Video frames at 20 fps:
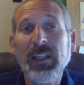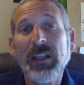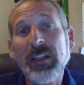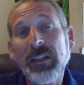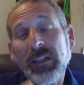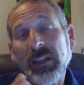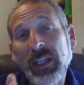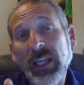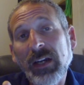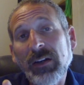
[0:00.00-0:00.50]

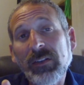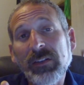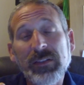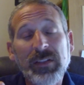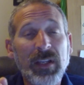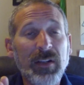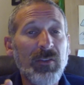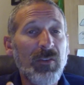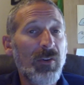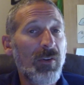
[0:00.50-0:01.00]
Now,
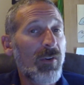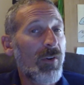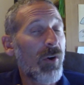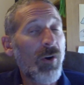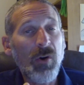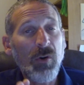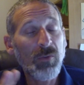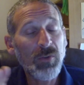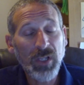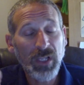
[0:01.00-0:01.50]
take a
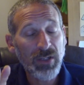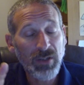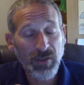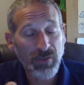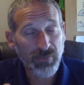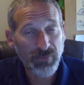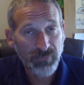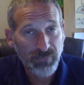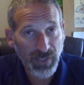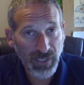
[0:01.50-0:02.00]
whole lot of other
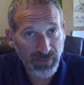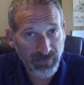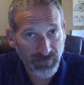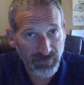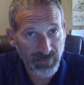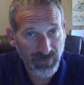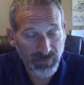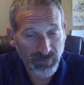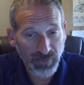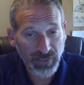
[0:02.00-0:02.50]
factors
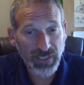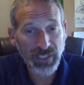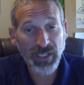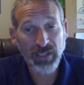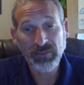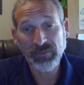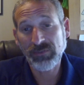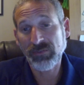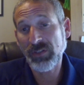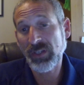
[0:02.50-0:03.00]
into account.
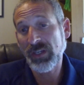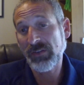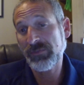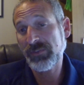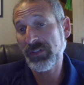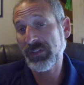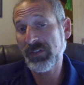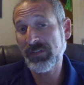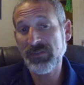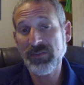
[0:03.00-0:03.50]
You have to
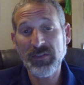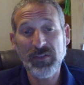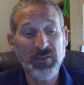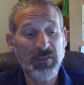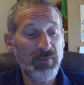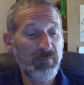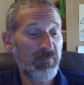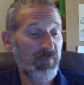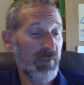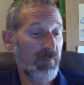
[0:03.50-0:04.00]

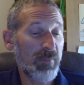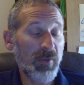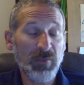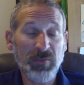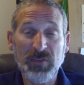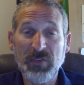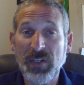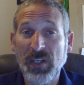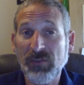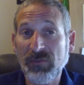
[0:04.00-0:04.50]
consider the boat's
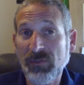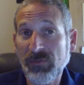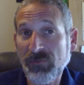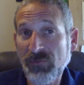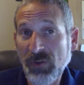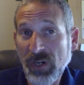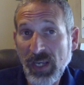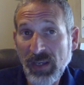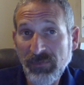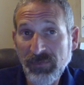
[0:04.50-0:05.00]
center of
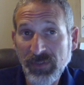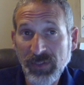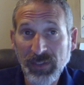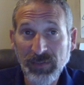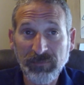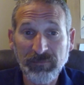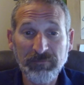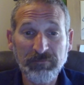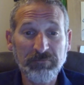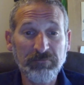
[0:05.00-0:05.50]
gravity.
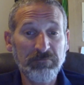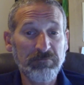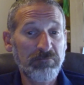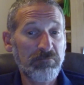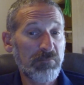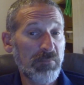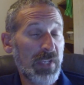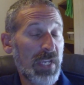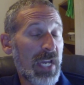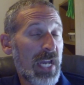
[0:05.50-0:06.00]

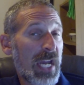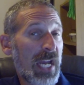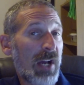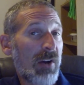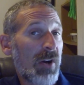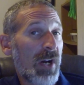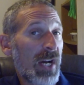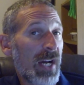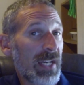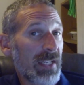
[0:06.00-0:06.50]
How
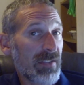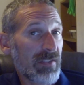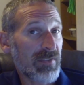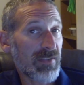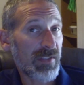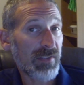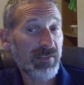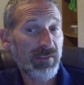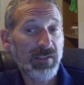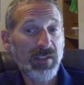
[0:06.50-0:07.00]
high is
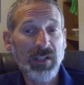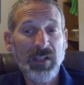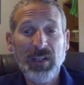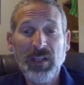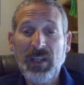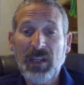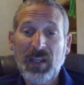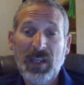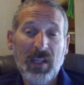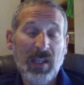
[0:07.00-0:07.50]
it?
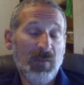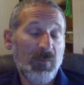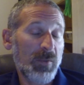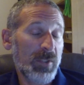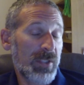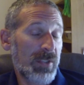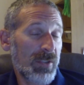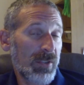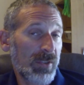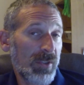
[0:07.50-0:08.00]

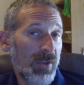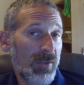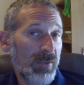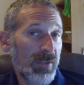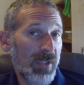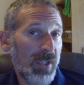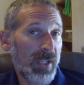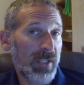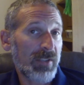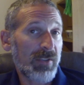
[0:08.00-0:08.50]
What's the load
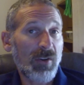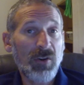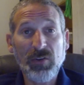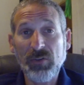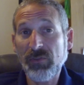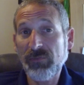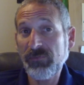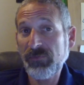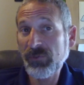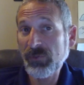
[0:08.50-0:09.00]
like? Are the
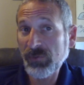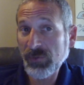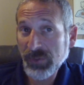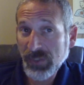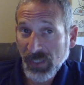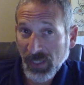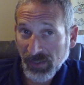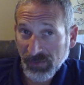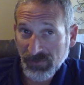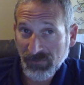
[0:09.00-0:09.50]
fuel
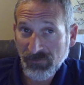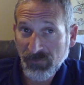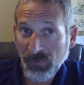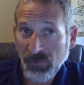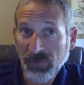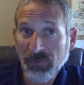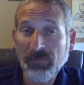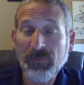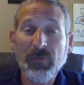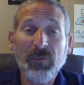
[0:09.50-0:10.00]
tanks
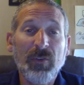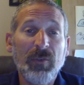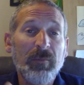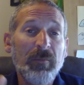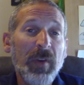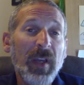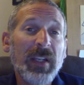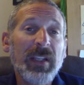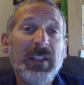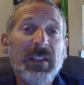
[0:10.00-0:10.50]
full? There are
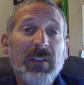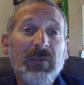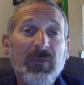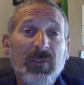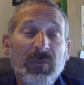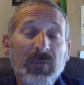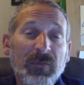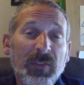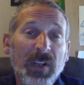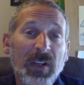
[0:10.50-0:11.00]
many
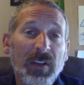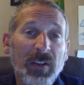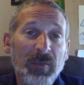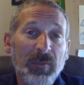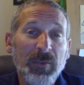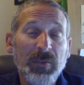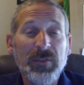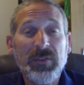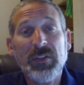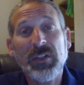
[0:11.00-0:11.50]
different
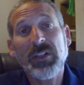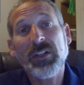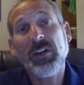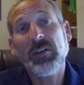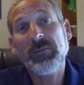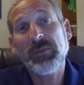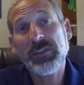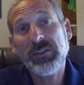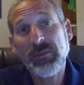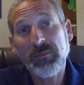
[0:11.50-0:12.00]
variables that come
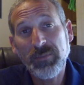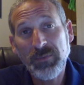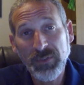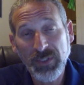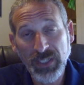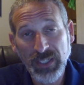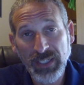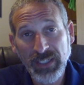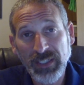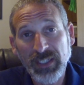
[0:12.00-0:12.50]
into
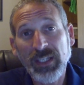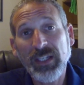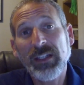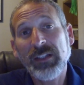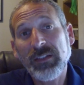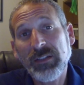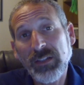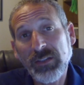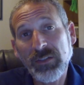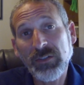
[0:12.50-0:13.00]
play
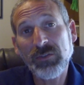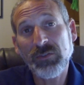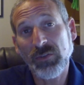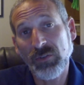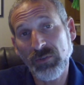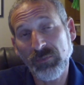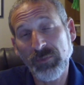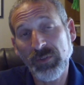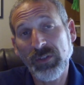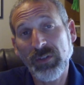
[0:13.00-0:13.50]
to
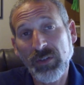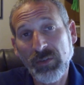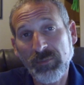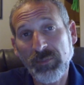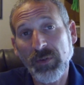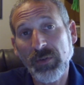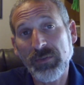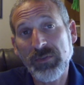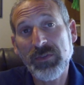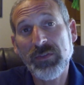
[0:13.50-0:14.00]
determine a
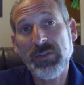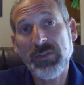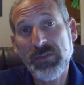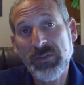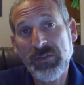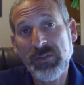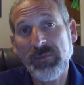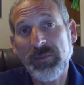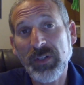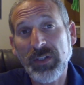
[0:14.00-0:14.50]
boat's
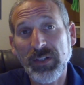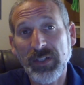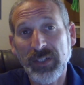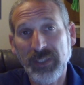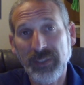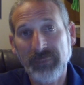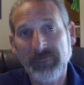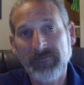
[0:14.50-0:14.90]
stability.